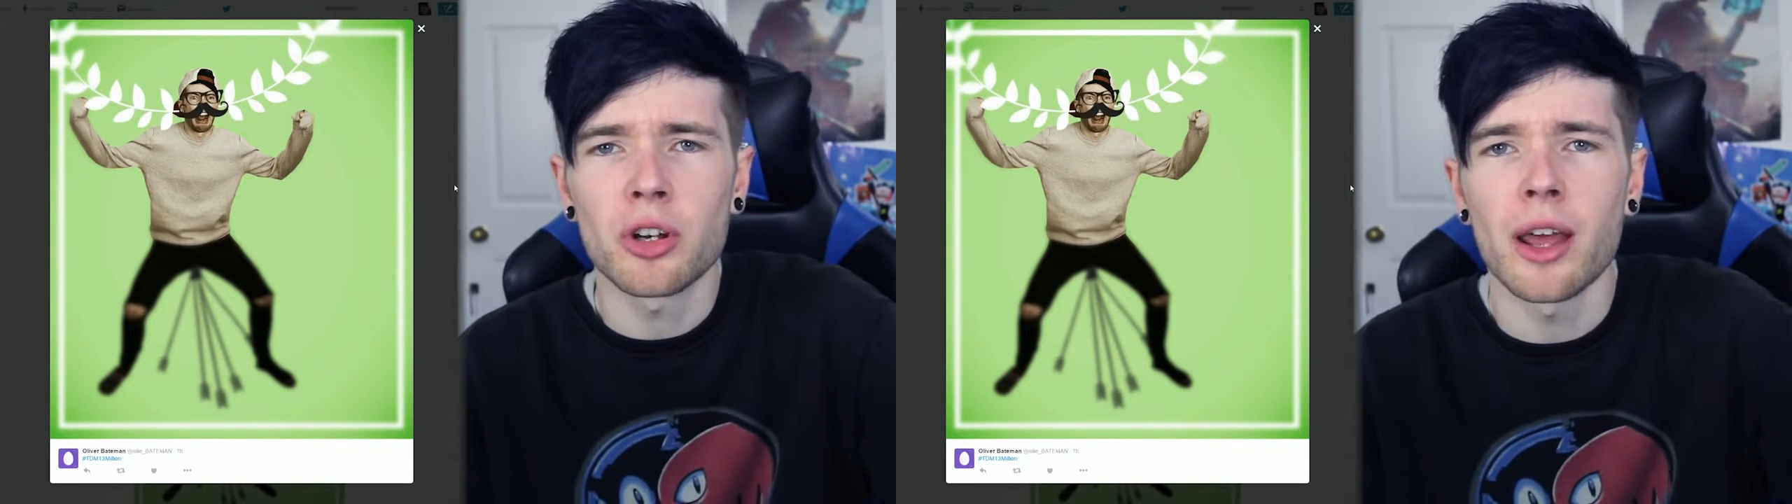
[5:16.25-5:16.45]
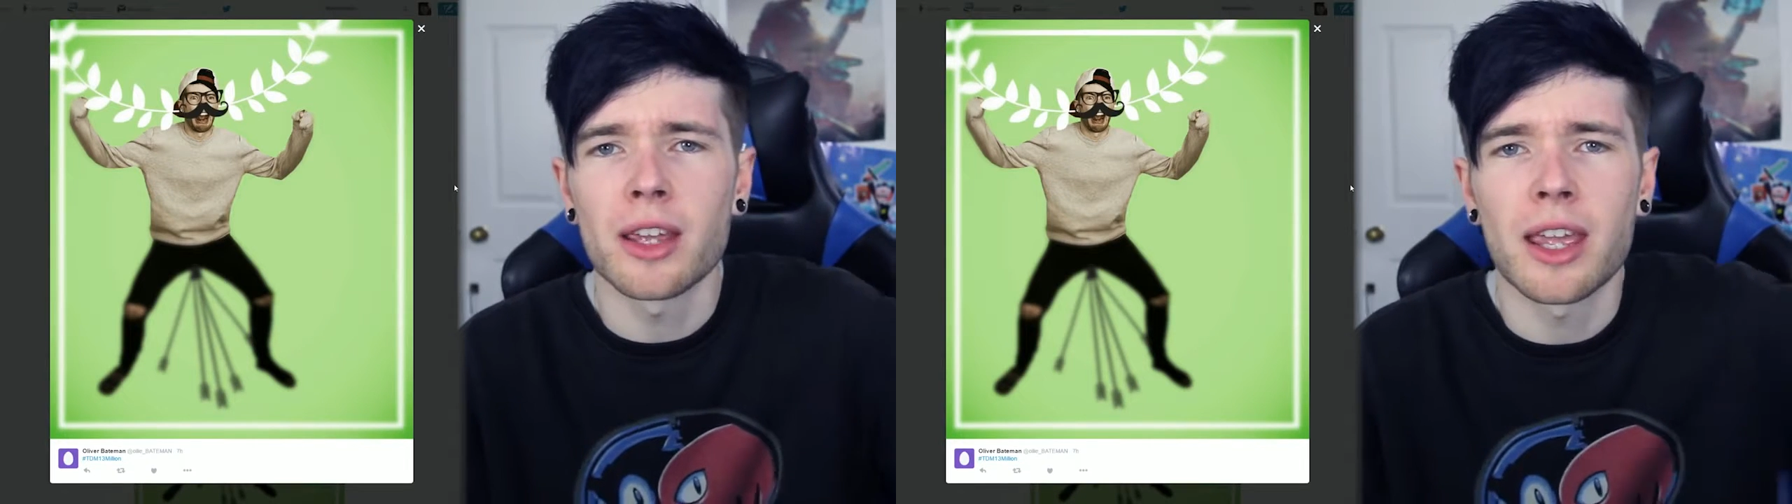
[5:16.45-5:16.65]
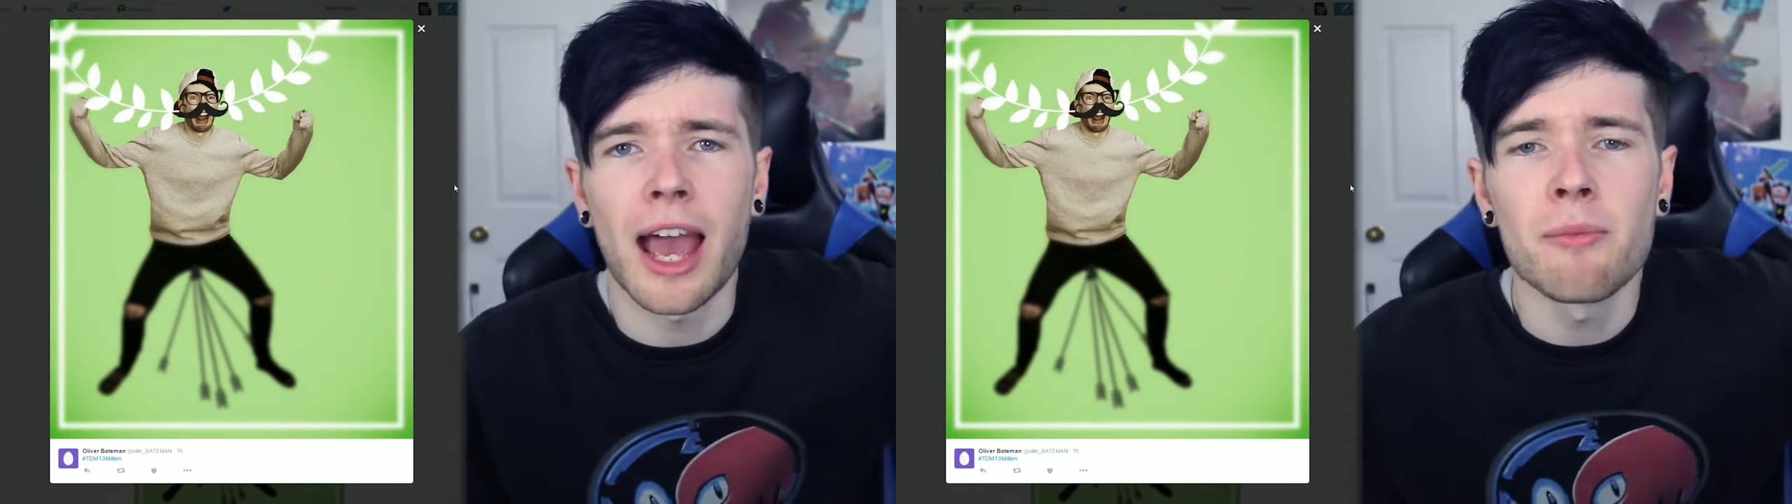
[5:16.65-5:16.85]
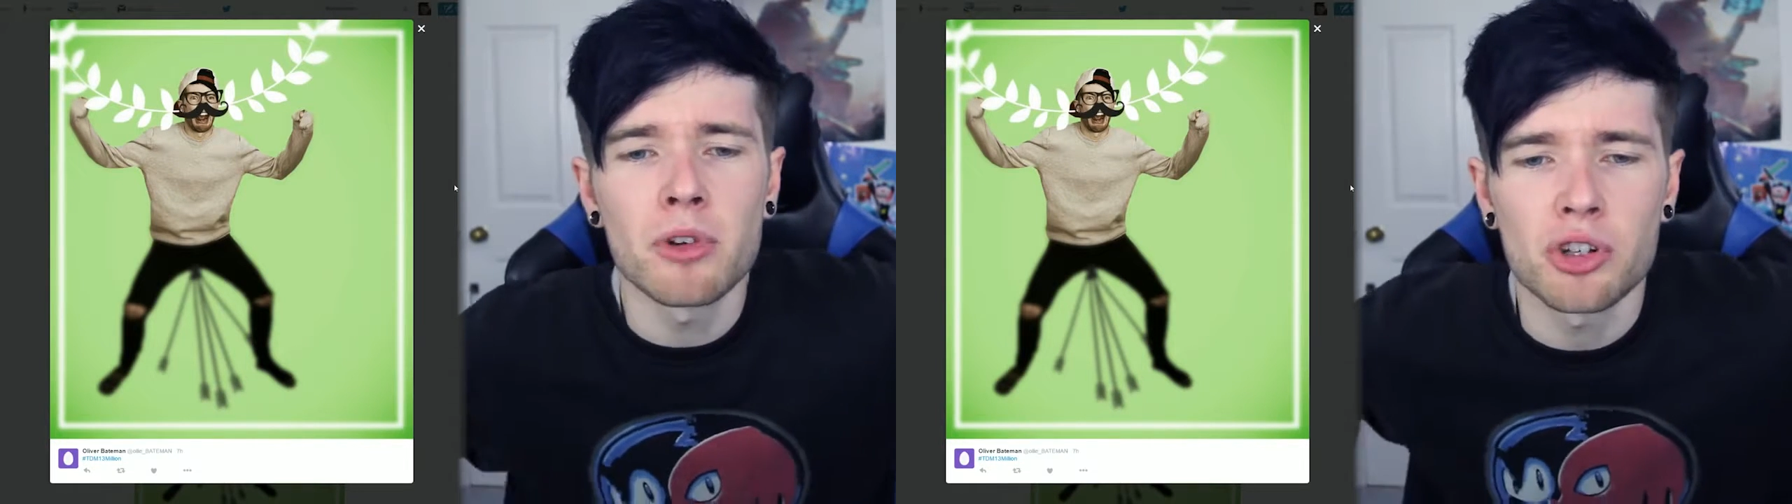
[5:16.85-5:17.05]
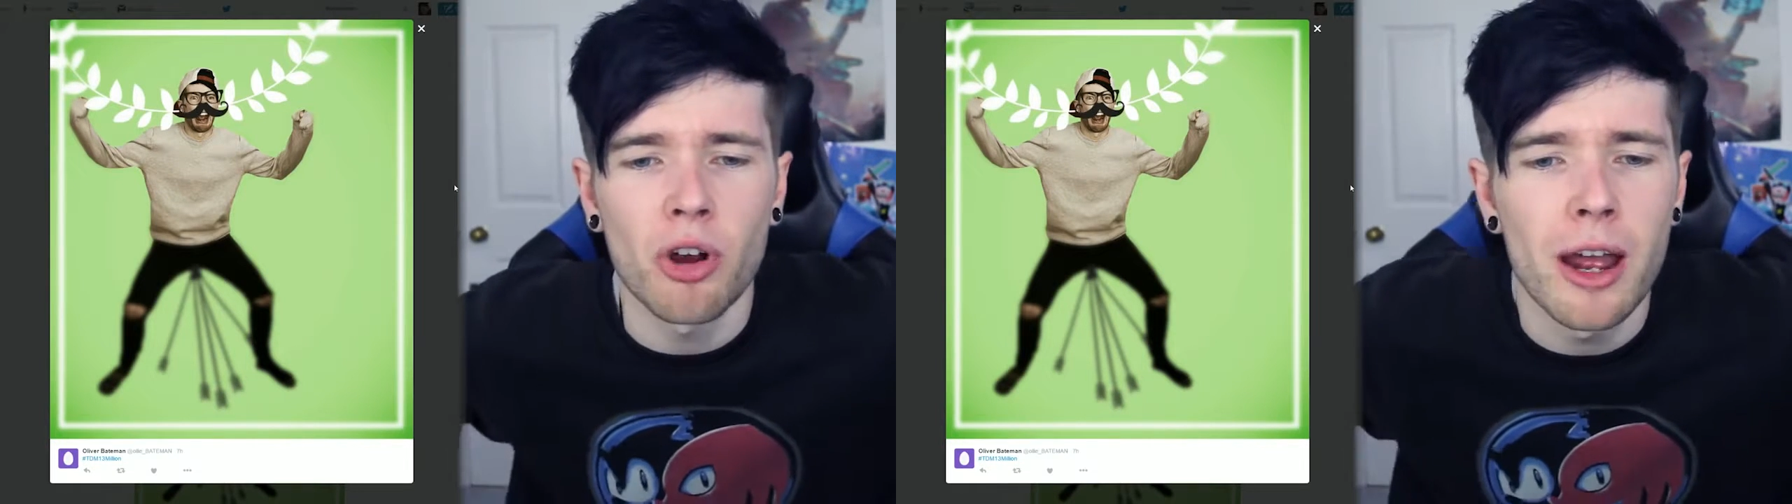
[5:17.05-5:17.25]
you know, like a
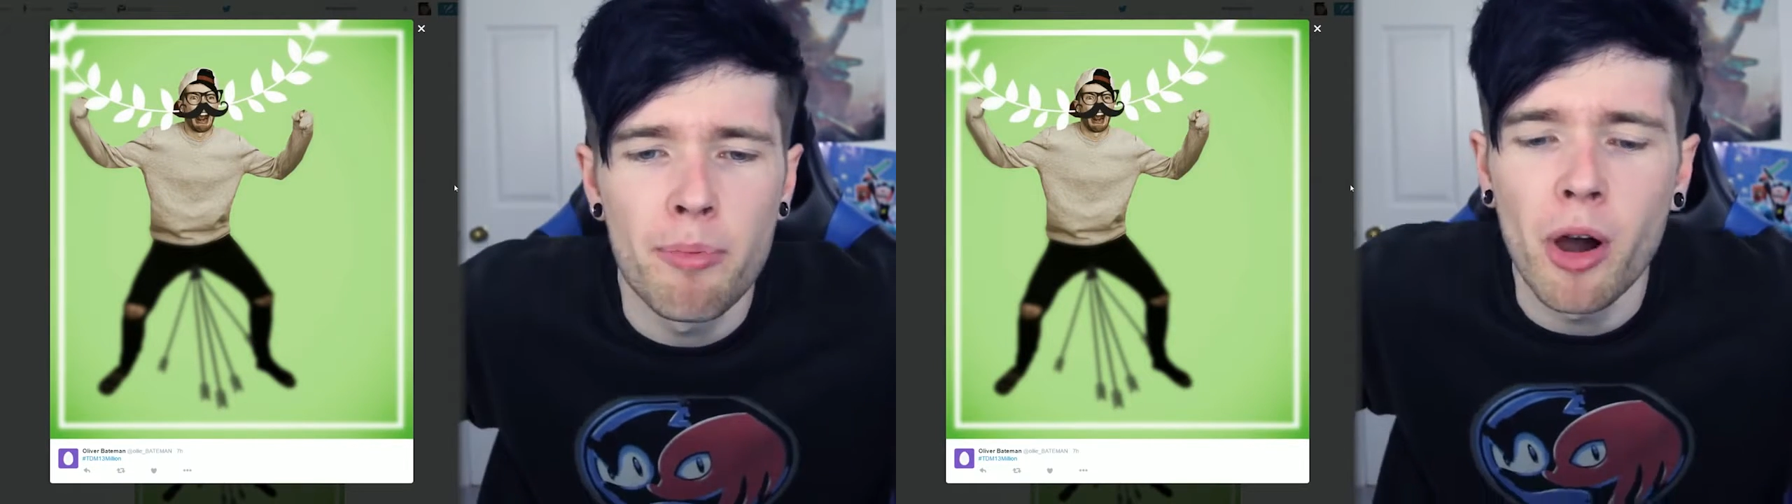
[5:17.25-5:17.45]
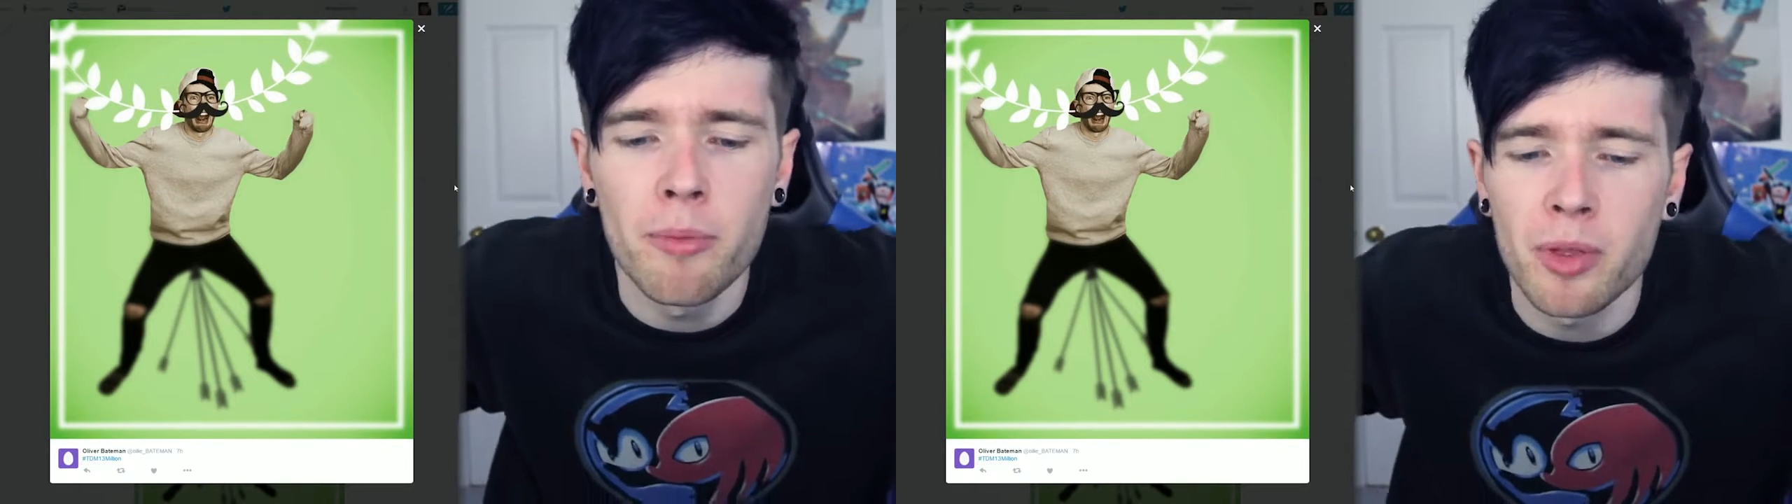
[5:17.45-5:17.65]
camera tripod.